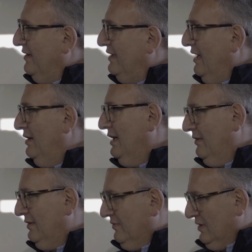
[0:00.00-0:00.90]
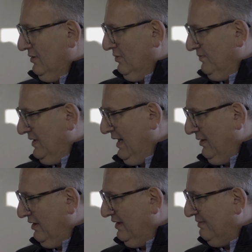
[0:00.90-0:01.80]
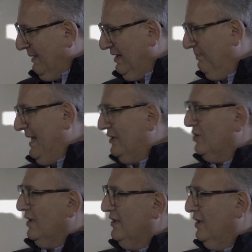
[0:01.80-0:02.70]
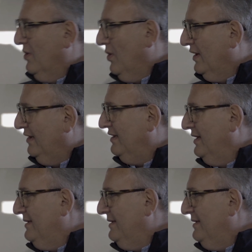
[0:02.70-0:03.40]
So the smell of the petrol and the noise,